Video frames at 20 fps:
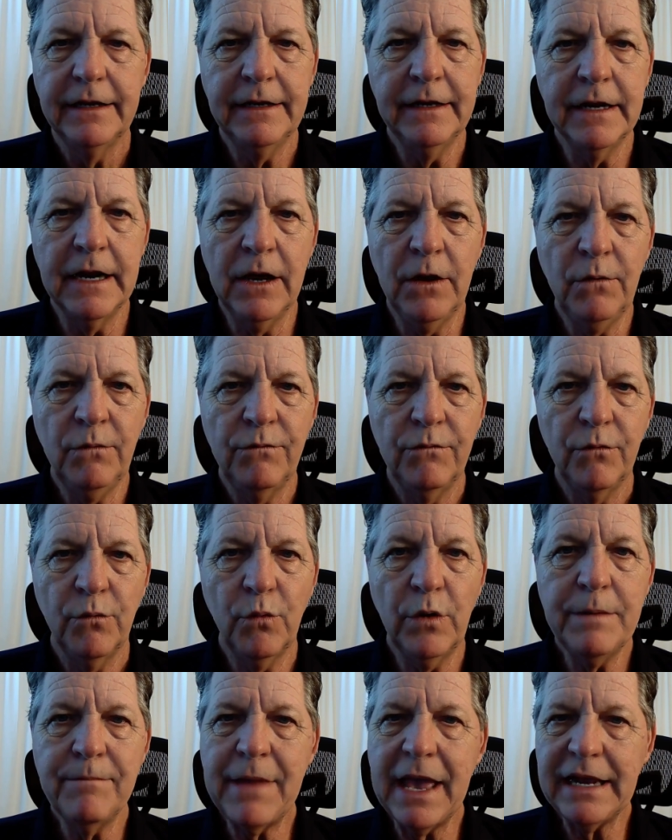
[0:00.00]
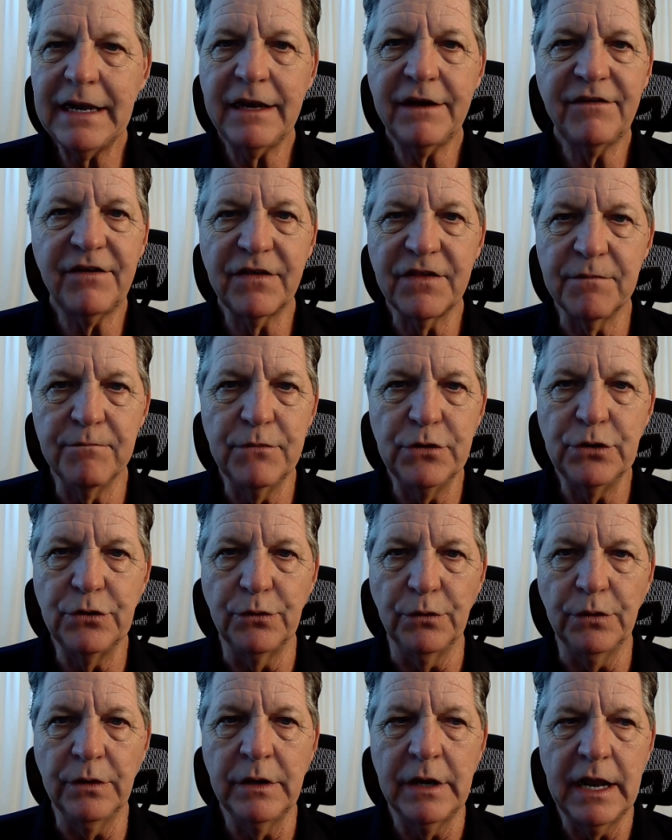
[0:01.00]
You know, we made it to the
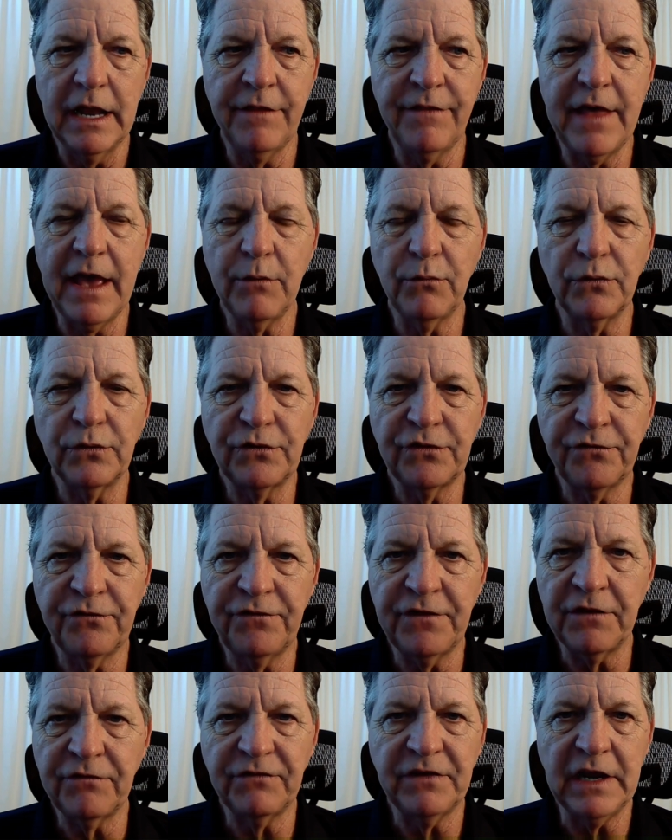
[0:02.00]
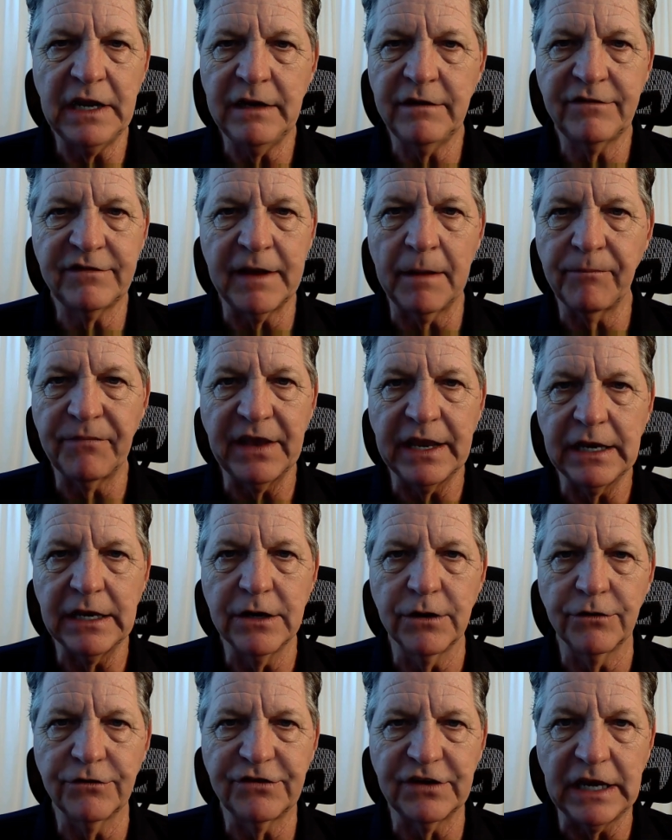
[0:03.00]
moon, and that was 50-something
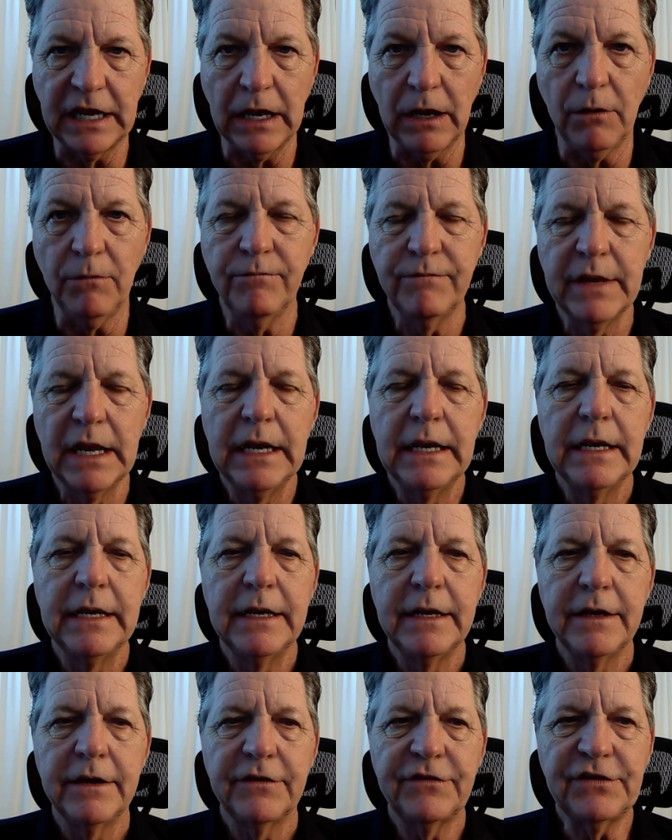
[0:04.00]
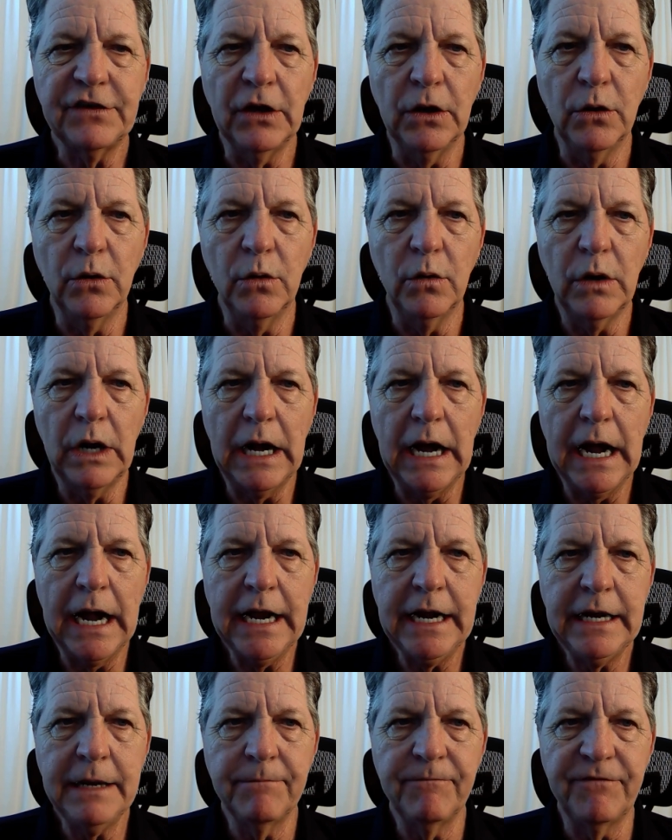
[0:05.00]
years ago. So
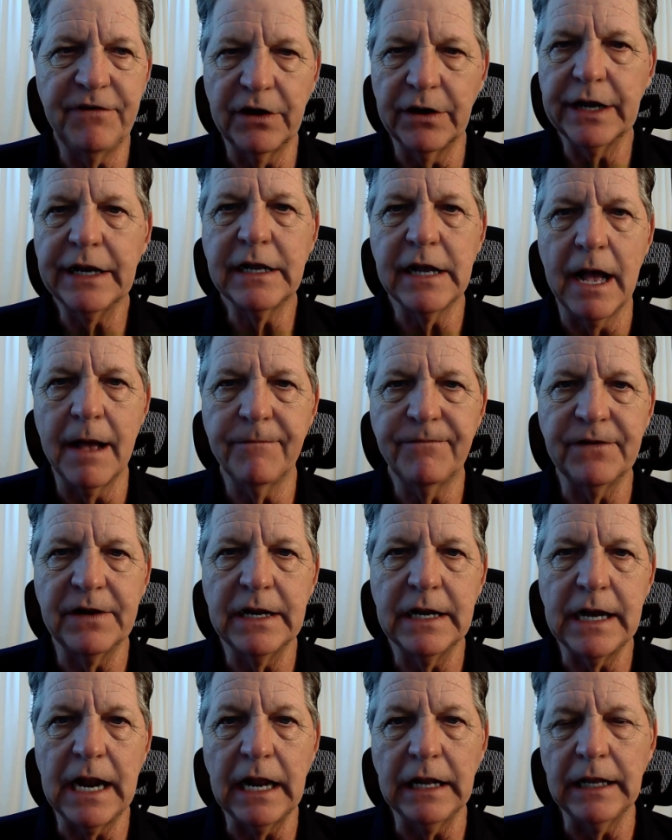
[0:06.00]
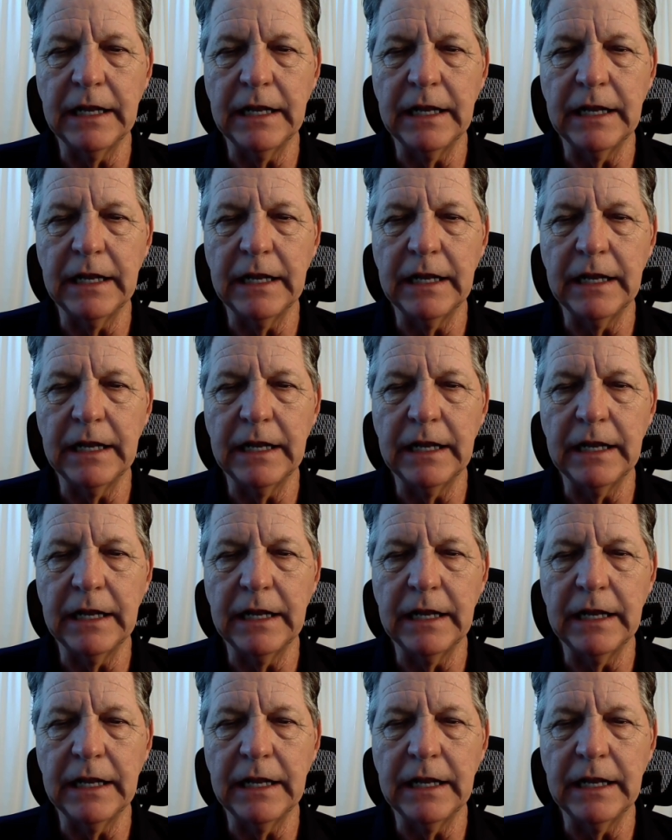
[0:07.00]
I am very confident.